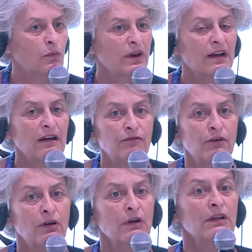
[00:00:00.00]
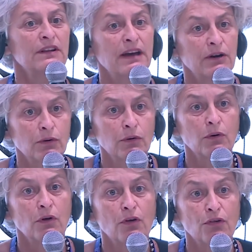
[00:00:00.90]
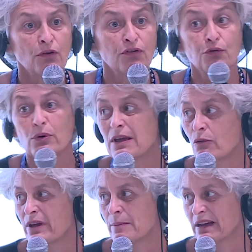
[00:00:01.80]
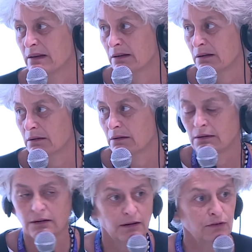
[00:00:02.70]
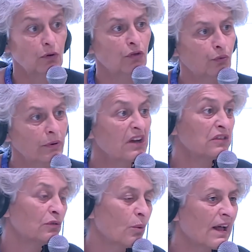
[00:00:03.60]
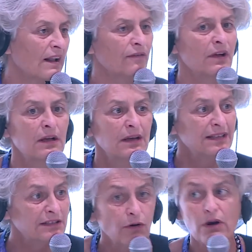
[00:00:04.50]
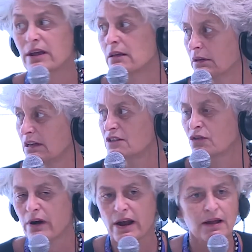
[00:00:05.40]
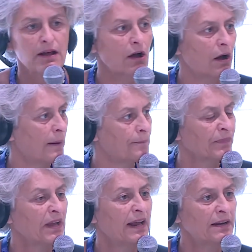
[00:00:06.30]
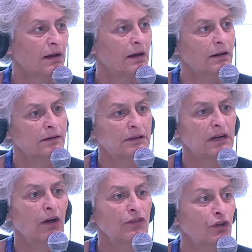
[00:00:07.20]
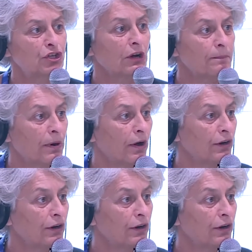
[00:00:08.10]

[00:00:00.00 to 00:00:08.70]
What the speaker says: we have now 3 women. So 3 and 12, it's growing, and on the top